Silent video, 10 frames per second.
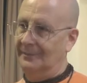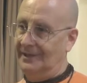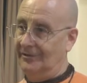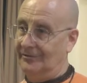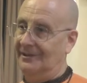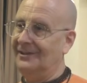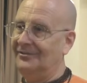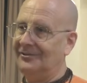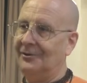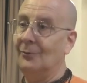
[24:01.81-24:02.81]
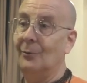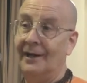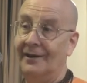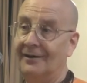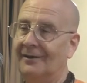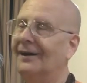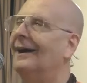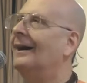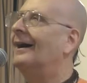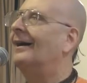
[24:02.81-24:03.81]
because at least they're aware
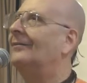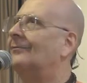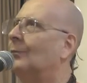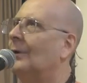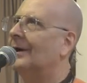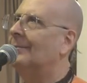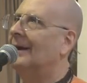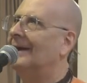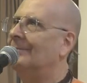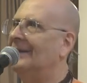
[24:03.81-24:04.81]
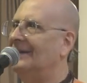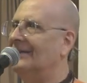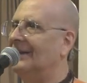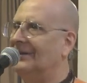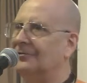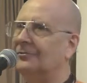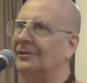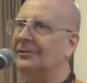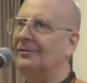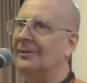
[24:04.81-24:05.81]
of what it might be that could
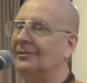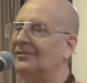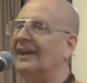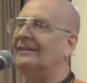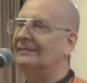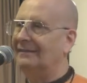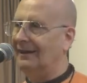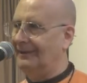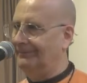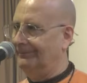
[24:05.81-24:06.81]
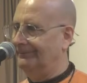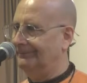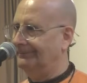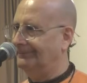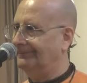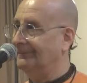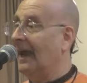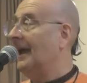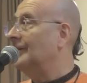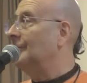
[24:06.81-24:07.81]
trigger them a second time.
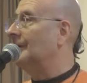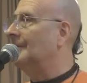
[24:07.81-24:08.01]
You can